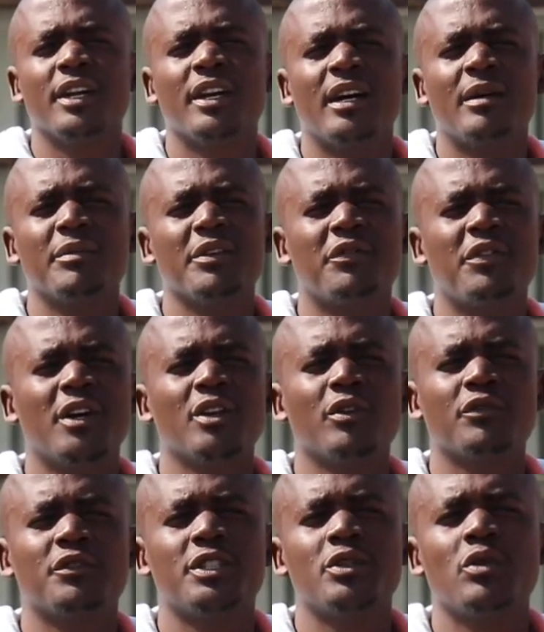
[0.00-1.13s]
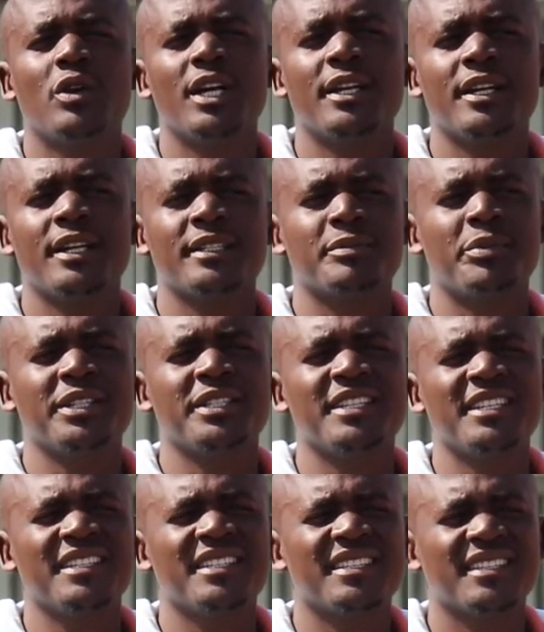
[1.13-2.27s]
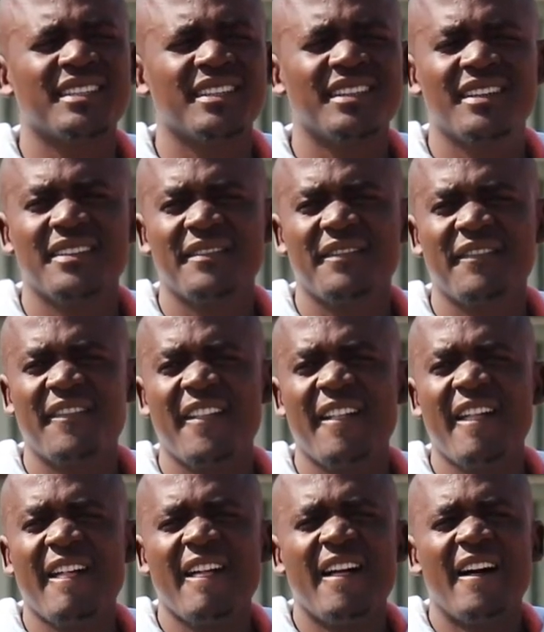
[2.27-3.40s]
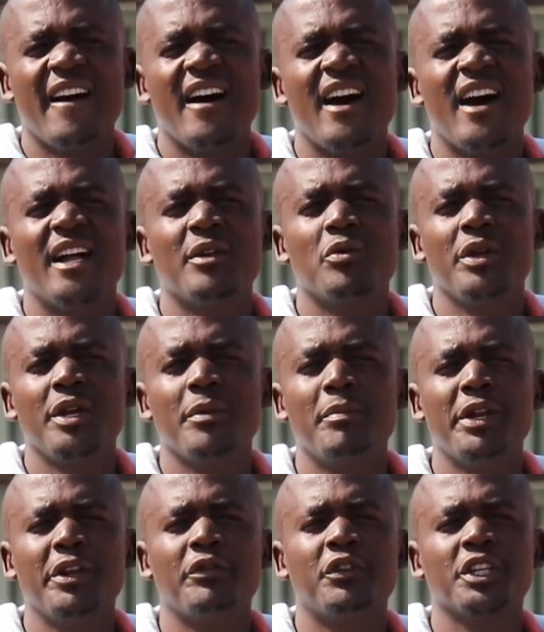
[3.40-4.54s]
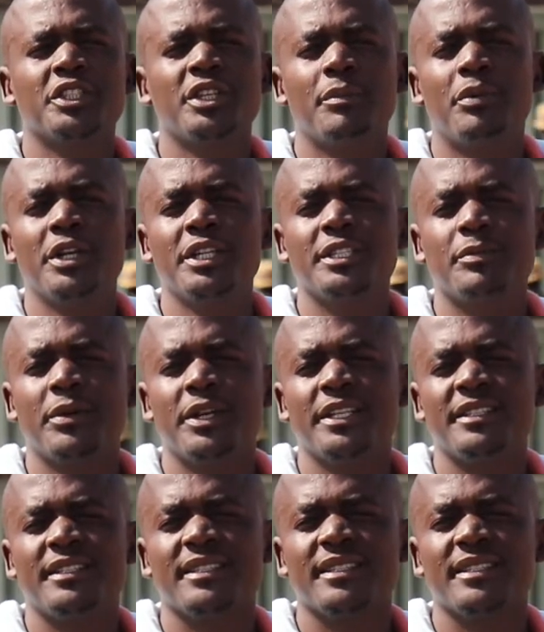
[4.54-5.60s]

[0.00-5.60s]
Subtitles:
I'm the founder of TYS business, and we manufacture body sprays.